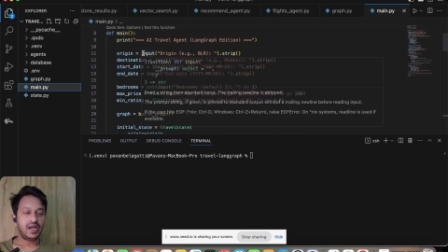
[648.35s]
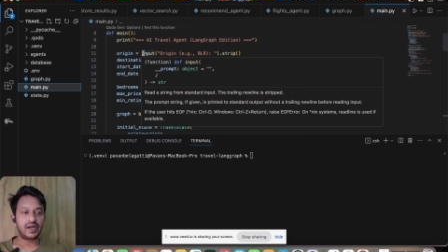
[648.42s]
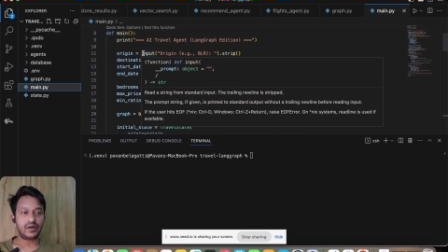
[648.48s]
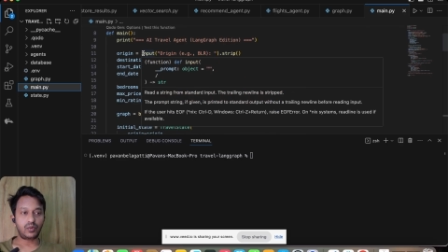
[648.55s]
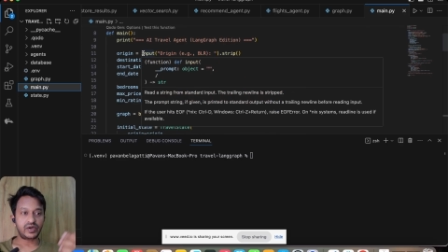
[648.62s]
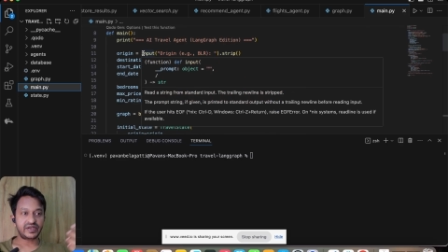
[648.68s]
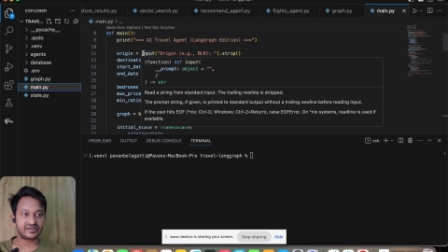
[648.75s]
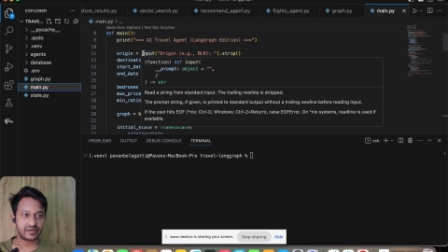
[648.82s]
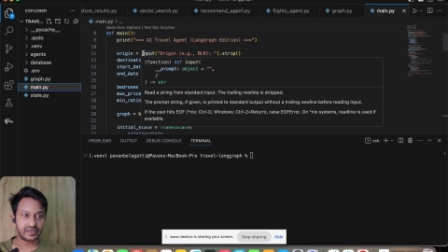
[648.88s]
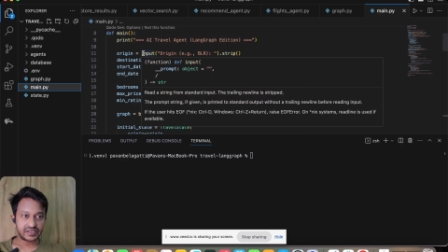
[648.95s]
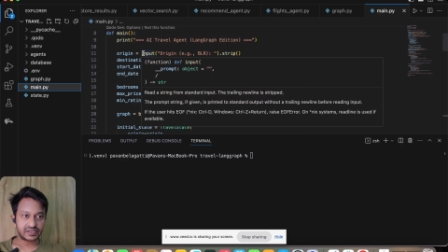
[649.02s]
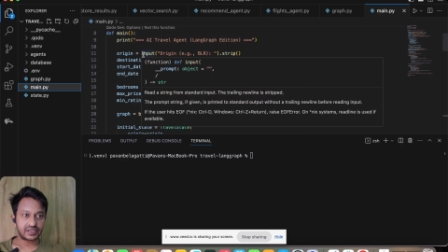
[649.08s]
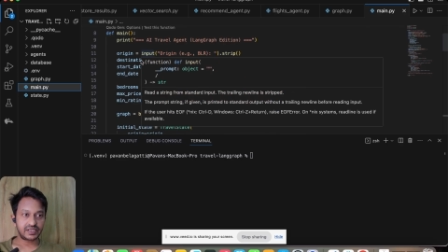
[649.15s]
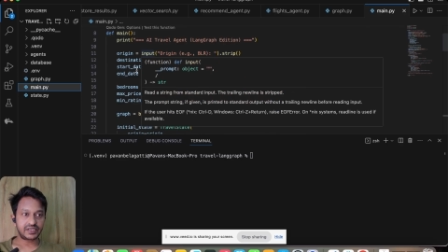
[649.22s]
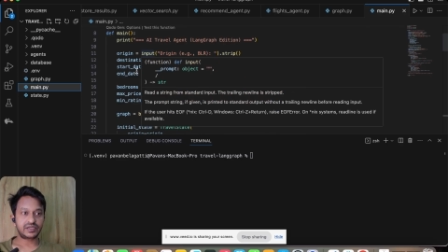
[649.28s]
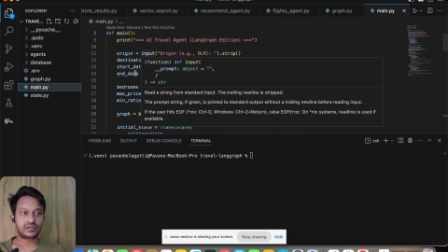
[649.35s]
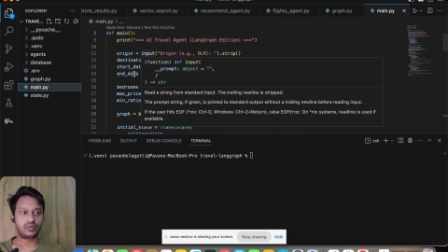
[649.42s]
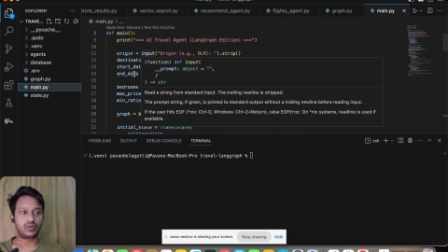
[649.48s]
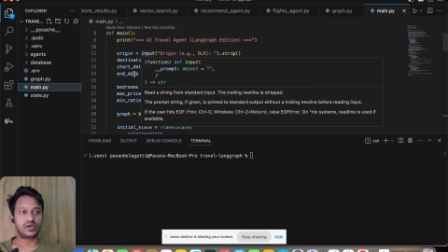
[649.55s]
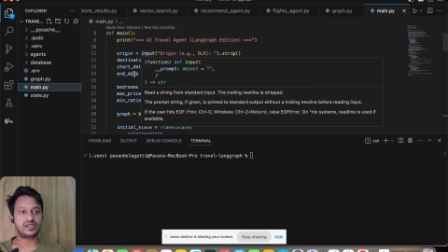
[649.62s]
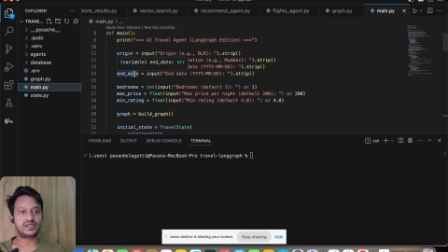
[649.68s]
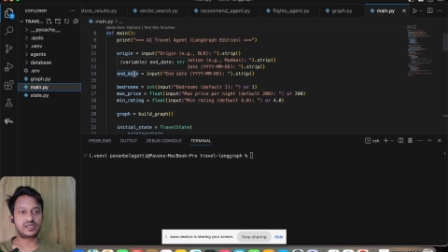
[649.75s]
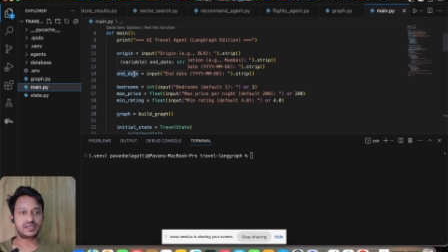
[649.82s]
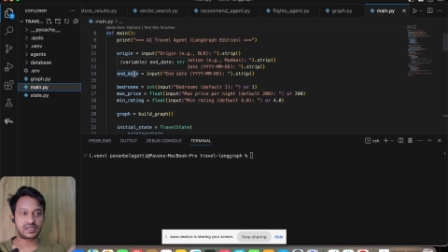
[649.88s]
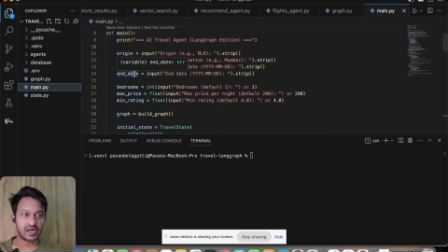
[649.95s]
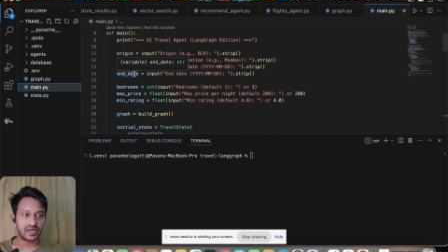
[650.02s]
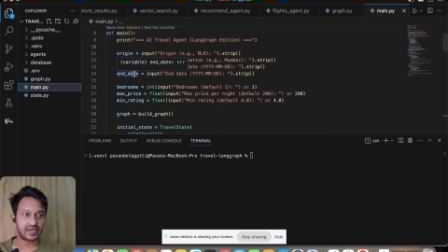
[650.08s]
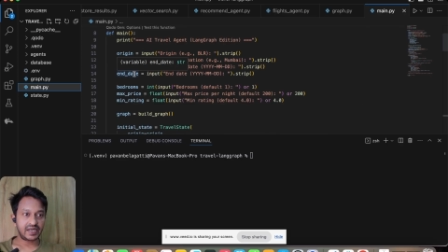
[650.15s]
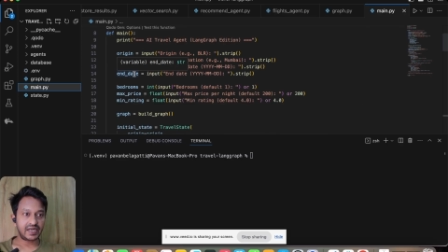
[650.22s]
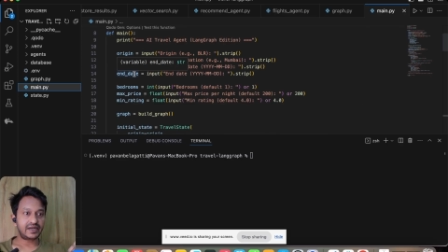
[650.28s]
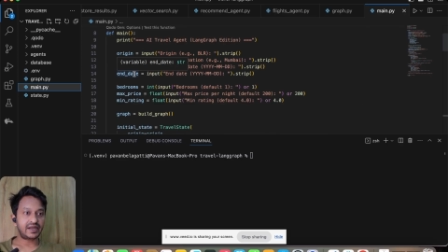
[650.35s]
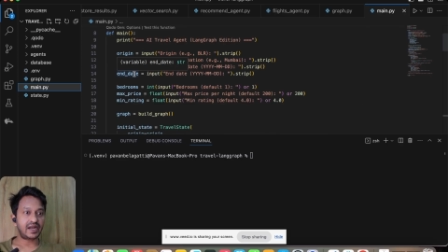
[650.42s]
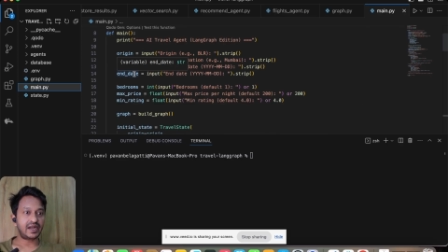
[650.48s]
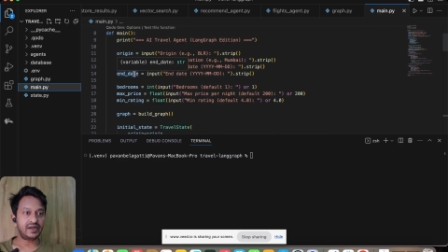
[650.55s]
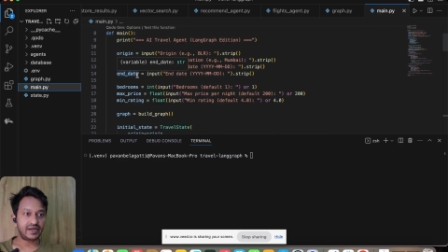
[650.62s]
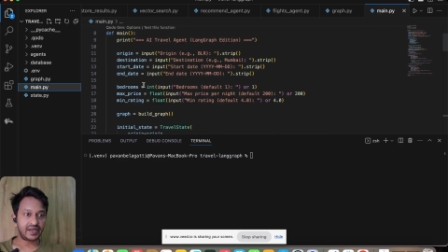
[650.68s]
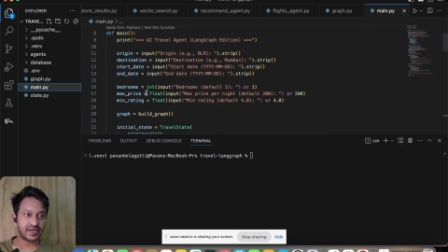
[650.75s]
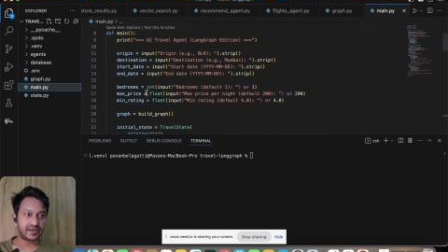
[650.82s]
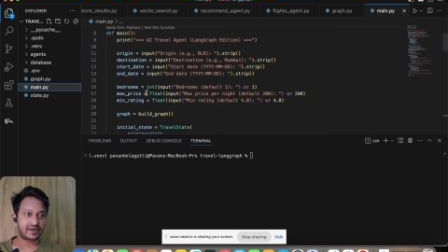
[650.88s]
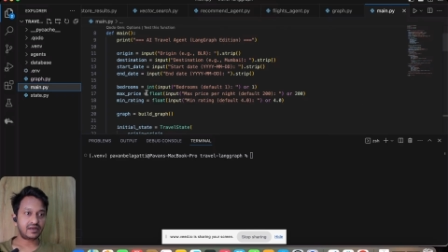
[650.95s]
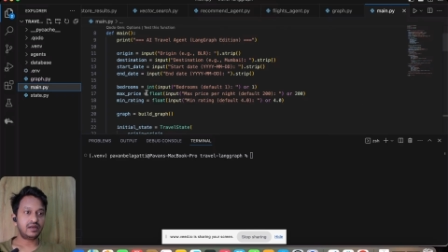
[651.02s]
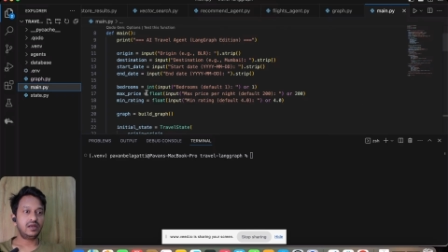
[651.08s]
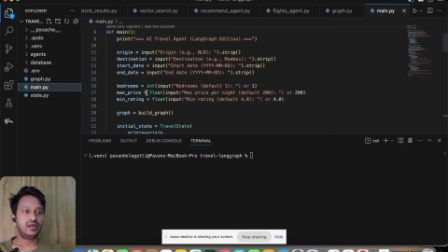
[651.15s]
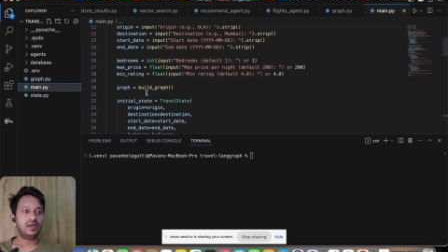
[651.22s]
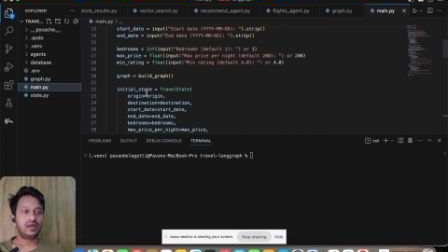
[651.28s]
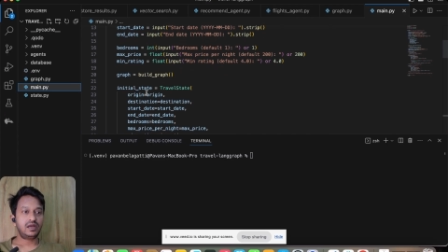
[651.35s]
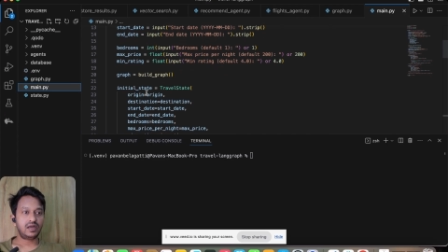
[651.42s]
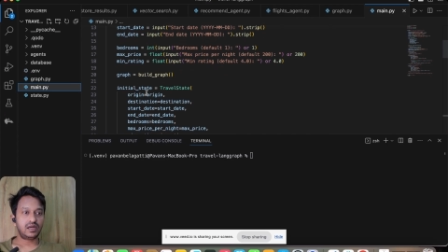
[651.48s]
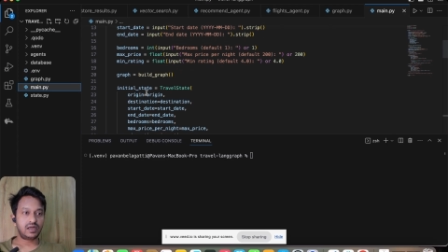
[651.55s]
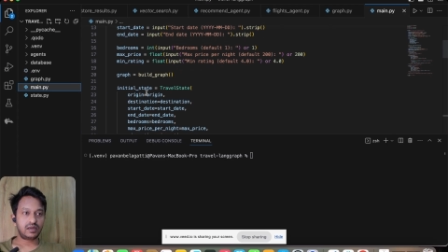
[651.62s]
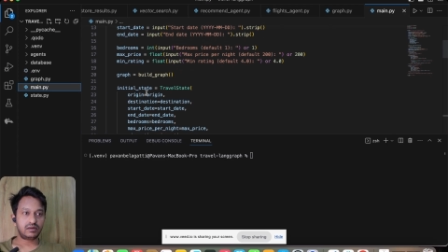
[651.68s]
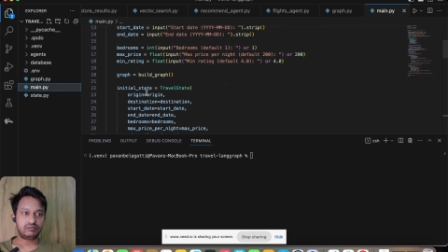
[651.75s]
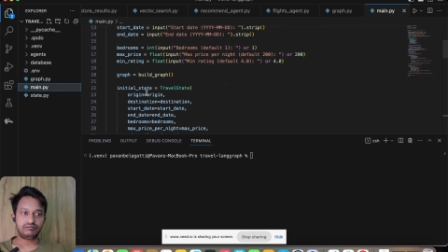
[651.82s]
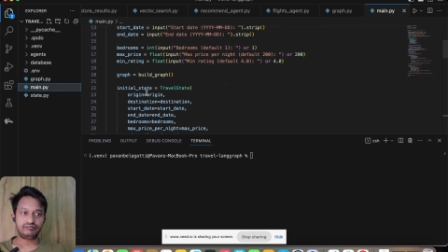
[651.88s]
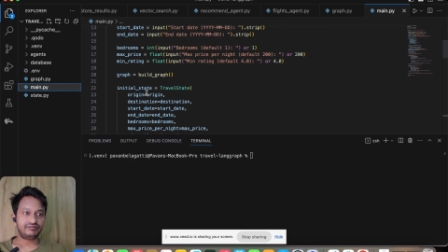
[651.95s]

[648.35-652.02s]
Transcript: and what is the destination what is the start date end date uh,